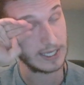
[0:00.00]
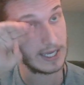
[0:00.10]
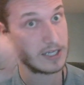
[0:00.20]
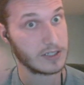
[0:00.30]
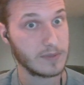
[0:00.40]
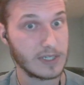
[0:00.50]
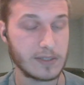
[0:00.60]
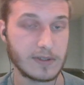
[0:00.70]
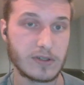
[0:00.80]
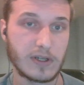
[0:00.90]
Cash because
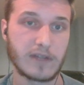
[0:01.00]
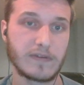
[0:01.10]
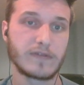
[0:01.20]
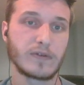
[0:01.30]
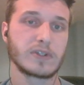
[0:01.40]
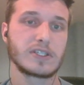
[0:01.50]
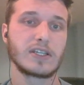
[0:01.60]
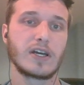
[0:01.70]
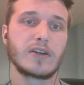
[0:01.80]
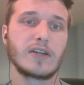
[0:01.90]
it was trading for
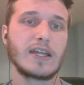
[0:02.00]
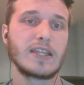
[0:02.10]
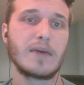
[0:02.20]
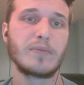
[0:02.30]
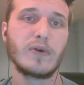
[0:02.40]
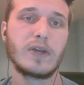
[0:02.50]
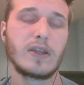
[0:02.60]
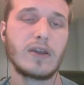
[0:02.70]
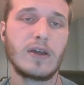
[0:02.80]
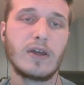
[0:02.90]
1,400 at that
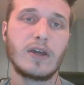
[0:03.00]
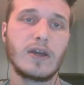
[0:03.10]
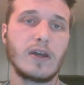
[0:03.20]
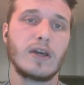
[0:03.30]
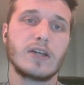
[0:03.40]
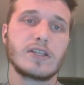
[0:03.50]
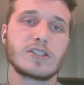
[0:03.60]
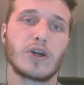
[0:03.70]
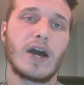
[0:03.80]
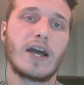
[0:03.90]
point.
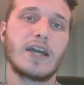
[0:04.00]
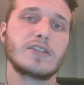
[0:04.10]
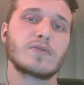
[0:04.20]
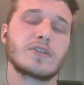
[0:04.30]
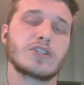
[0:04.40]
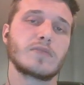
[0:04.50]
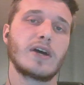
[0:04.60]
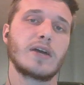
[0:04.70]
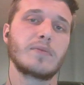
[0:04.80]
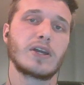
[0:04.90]
So I switched
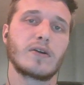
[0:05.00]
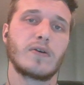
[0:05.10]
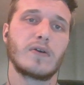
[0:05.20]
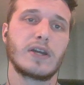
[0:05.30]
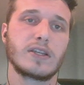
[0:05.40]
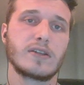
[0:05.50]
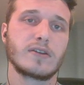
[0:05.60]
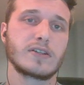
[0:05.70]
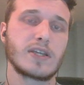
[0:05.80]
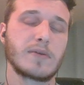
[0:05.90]
my
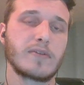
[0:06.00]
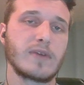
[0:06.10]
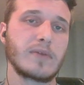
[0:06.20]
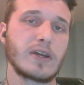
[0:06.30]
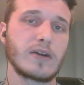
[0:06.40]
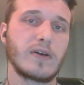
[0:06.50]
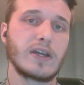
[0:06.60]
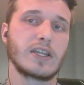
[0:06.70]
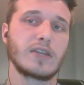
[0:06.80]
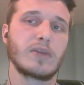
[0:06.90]
Bitcoin, or some of my
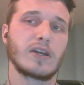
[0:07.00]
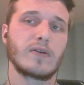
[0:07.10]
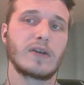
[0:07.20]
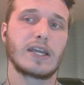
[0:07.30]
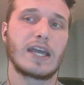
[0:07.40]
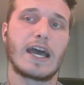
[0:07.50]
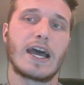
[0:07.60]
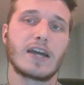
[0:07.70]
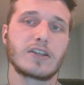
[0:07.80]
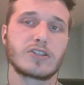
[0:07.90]
Bitcoin, into Bitcoin
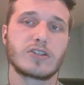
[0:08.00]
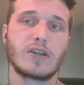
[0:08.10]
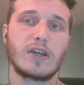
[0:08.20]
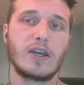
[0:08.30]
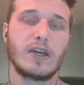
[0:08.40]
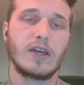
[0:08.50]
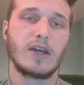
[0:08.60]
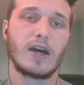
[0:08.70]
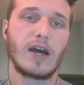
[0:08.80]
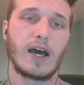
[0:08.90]
Cash.
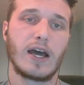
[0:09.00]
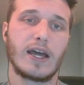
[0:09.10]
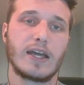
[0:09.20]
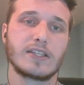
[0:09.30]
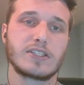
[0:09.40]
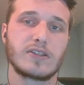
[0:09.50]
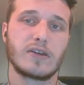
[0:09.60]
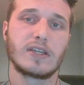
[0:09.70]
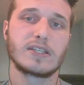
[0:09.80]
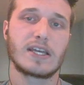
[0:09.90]
As
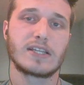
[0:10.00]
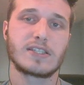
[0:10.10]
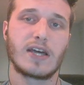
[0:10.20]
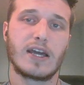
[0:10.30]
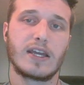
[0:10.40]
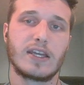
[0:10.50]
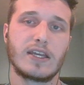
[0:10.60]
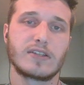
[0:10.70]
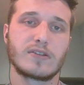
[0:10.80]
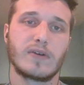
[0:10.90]
soon as I saw it
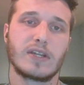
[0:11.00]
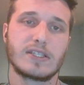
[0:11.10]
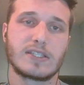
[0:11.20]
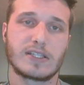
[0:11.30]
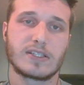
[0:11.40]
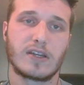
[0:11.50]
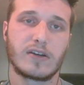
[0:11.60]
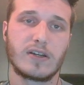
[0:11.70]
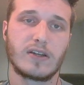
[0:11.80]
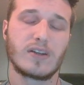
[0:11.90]
hit
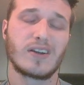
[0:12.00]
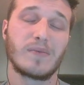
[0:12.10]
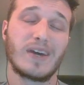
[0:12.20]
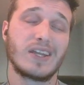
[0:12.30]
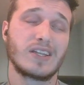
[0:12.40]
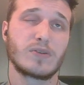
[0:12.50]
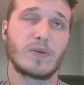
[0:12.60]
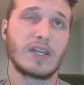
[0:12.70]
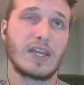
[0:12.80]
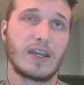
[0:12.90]
2,600, or it might have hit
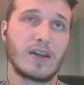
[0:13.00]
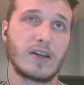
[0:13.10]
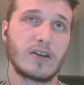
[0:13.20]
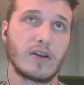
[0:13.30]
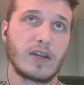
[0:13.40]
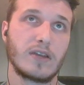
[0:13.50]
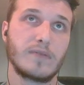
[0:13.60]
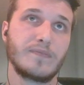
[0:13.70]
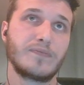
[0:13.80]
2,800,